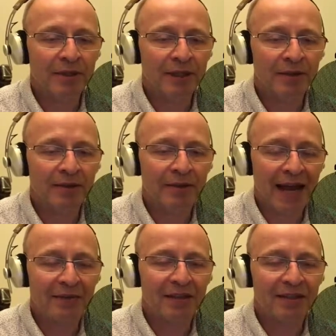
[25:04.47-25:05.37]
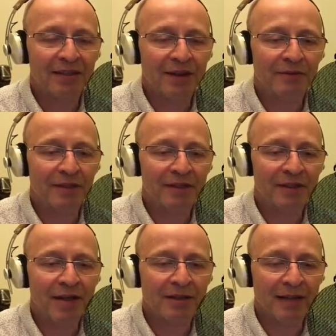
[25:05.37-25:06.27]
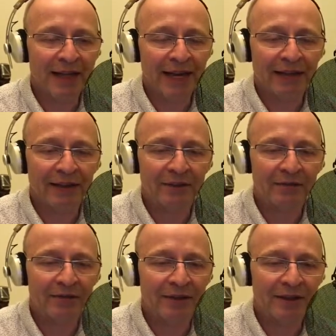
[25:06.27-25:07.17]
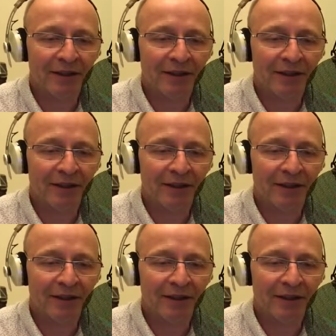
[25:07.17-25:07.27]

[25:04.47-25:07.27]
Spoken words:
the heavy stuff, the skunk end of